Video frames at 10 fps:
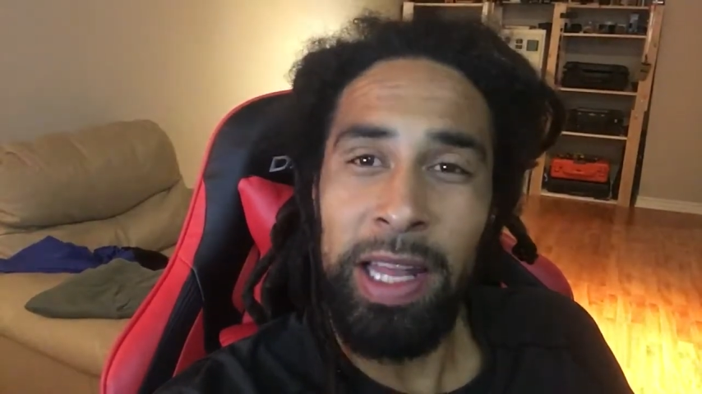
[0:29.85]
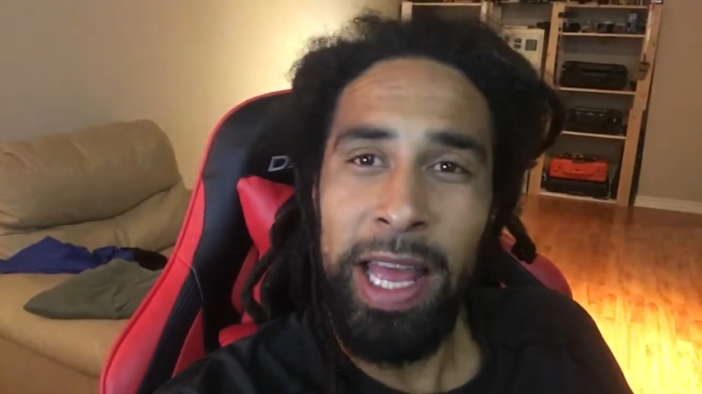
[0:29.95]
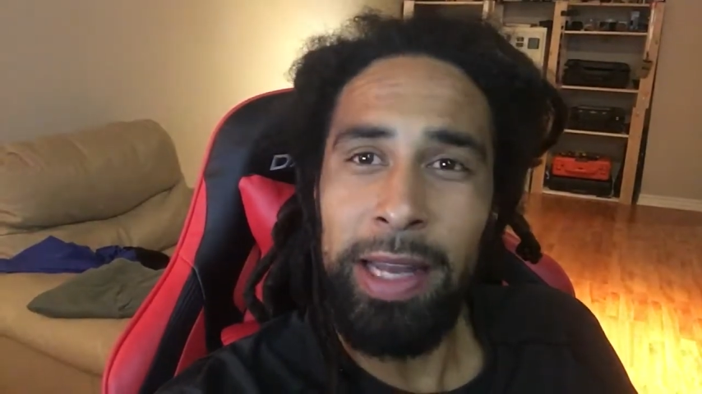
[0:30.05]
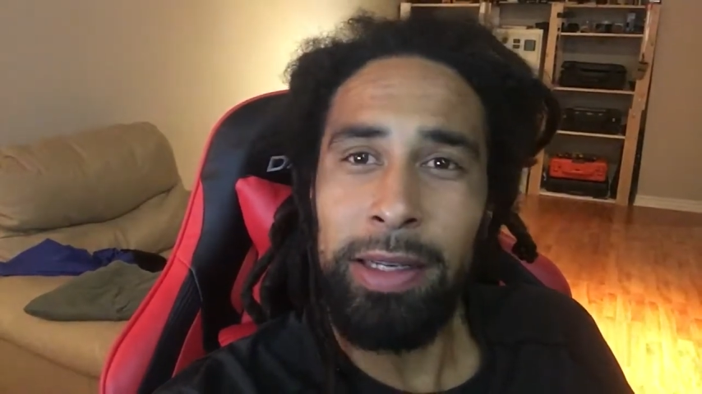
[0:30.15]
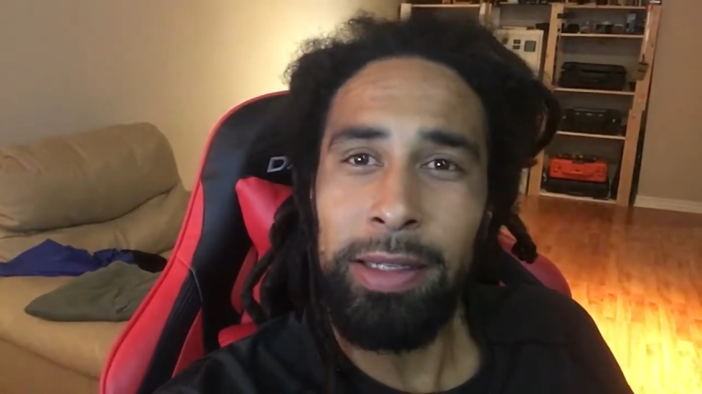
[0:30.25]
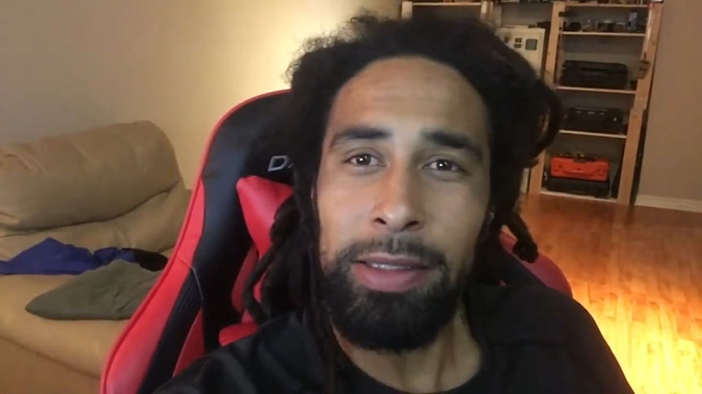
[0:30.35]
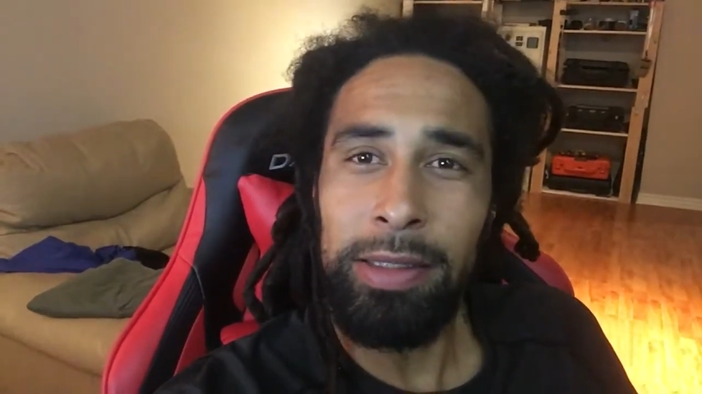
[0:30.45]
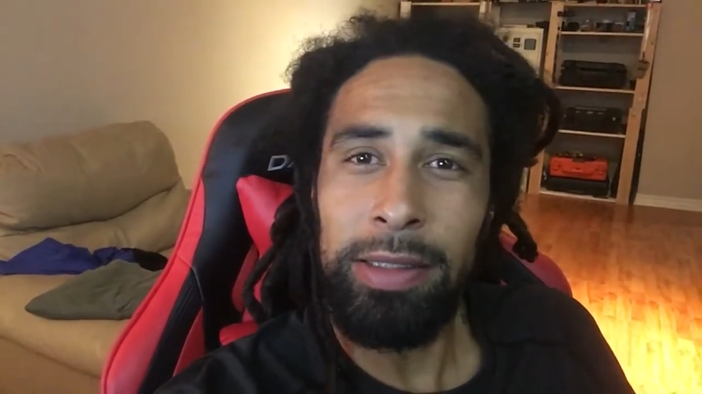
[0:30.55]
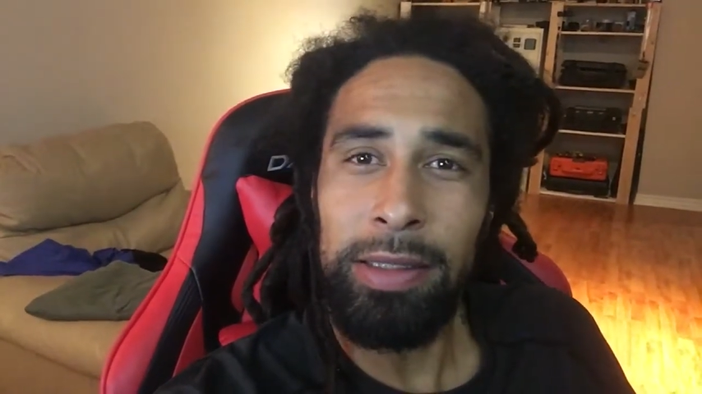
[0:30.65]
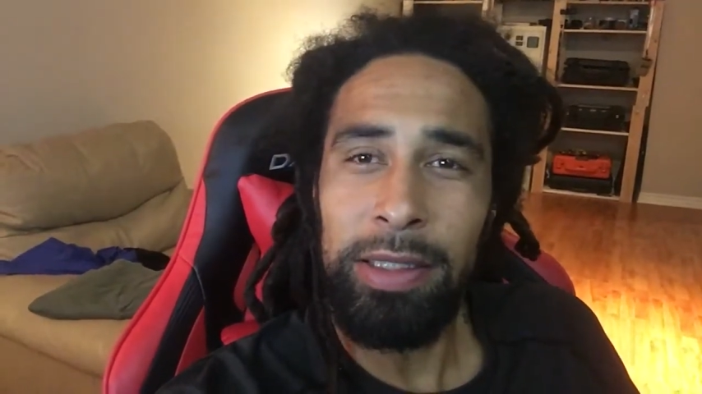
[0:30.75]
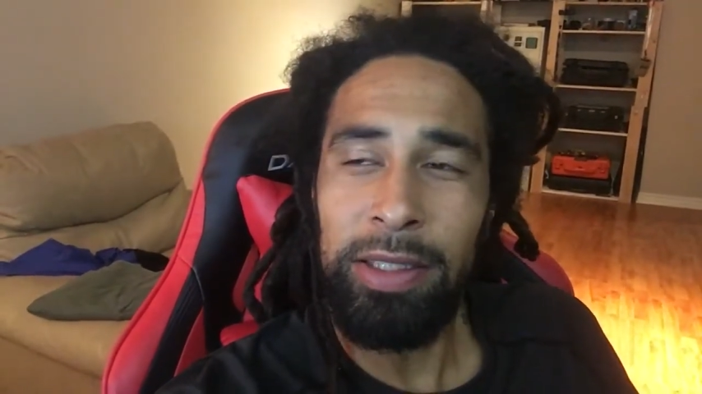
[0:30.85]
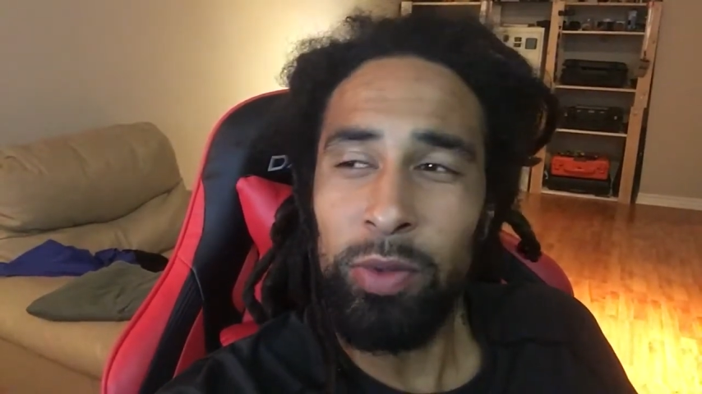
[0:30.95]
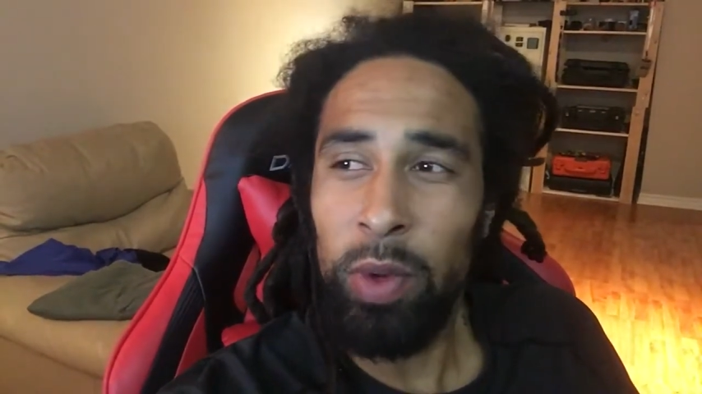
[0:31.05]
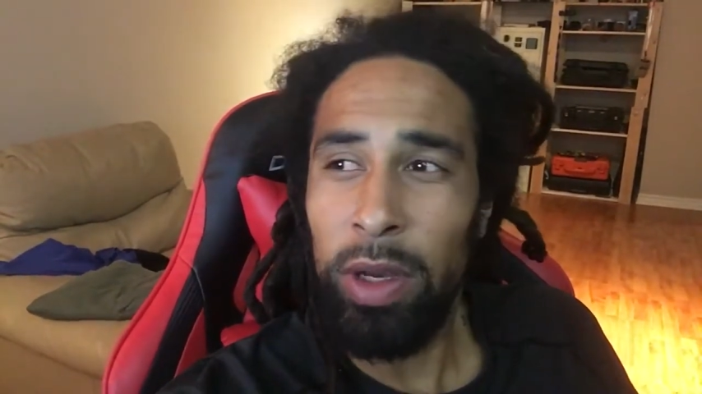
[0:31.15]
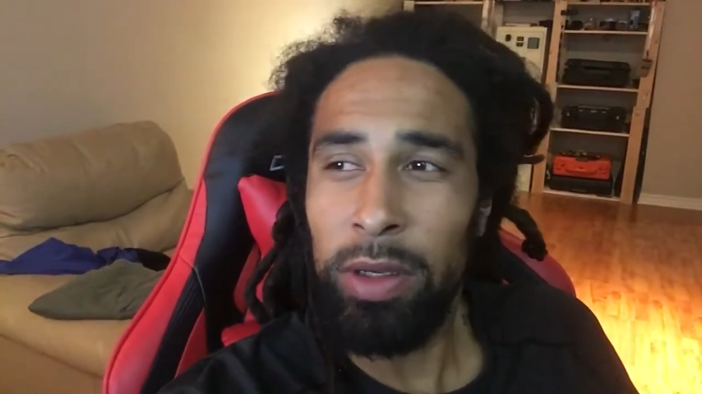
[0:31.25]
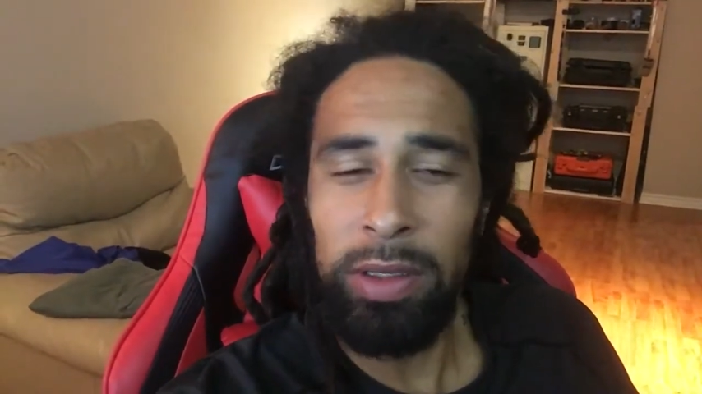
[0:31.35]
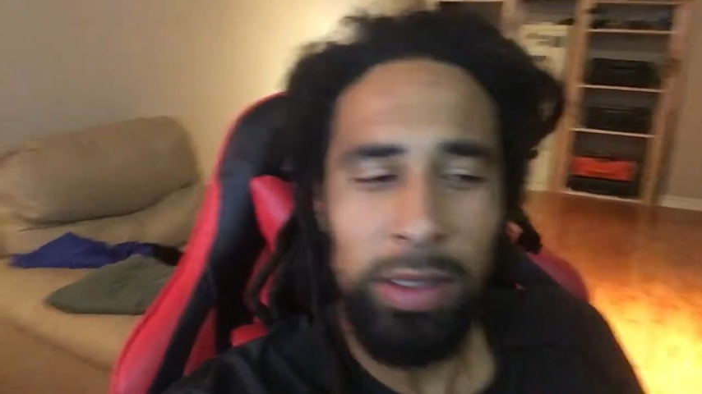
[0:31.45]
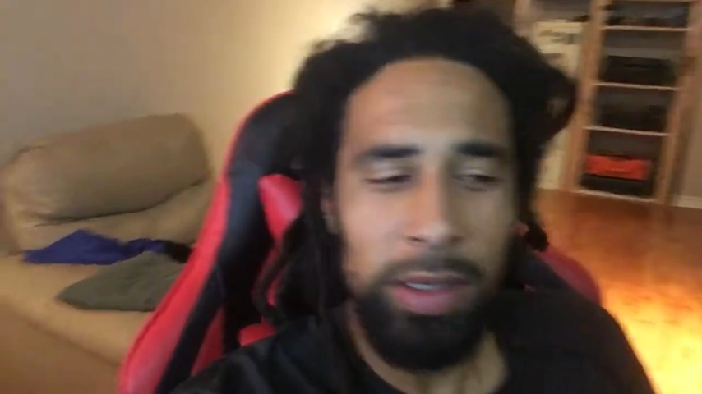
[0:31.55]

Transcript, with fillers: land as well.